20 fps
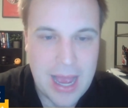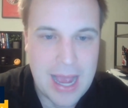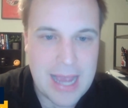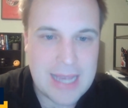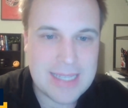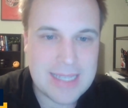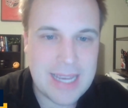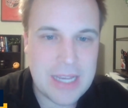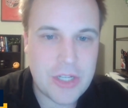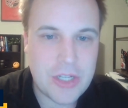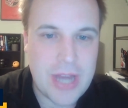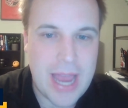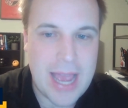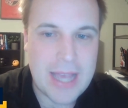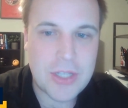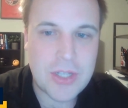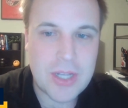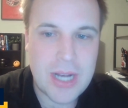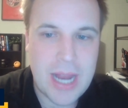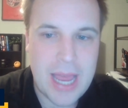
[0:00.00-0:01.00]
Isaiah
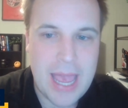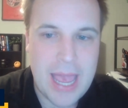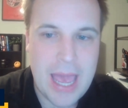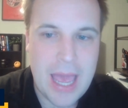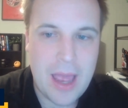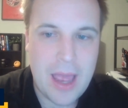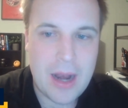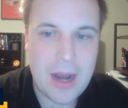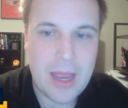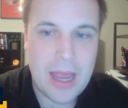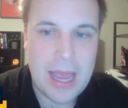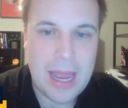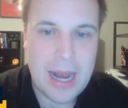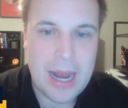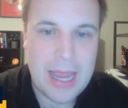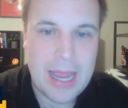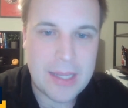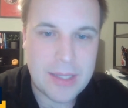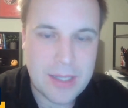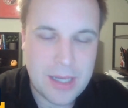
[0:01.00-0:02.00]
Jackson I had at
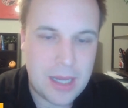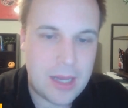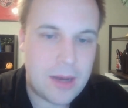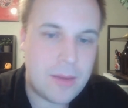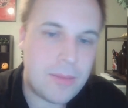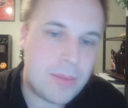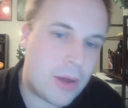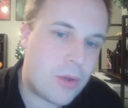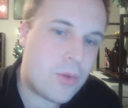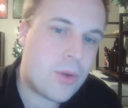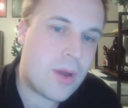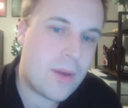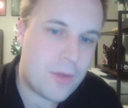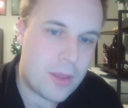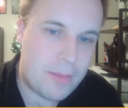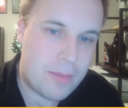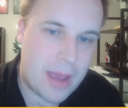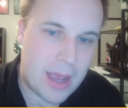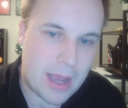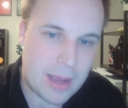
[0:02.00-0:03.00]
18, but whoever
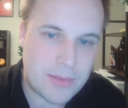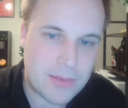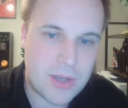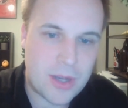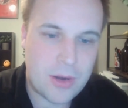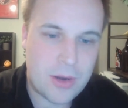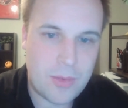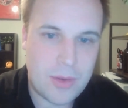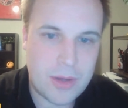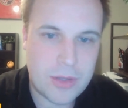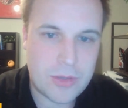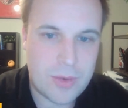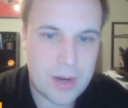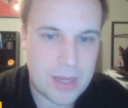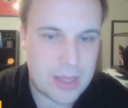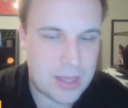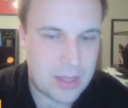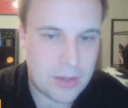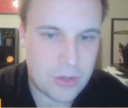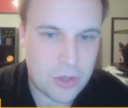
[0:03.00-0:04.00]
the backup center was,
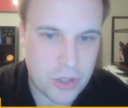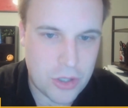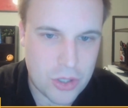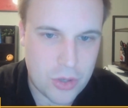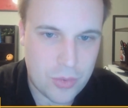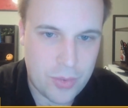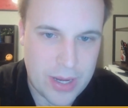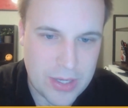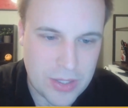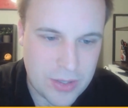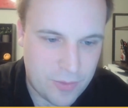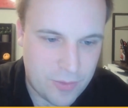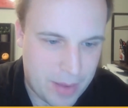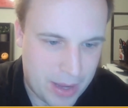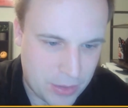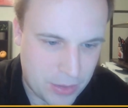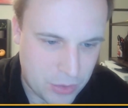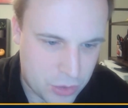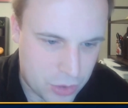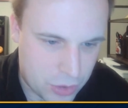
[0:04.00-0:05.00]
right? Just the rest of
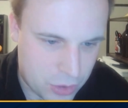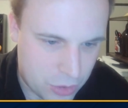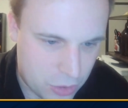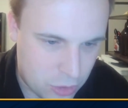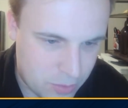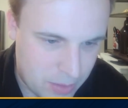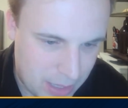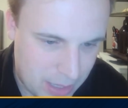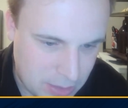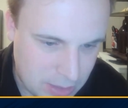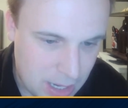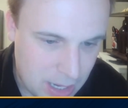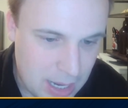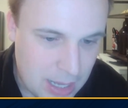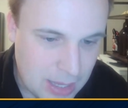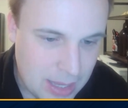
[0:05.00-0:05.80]
Miles Turner's minutes.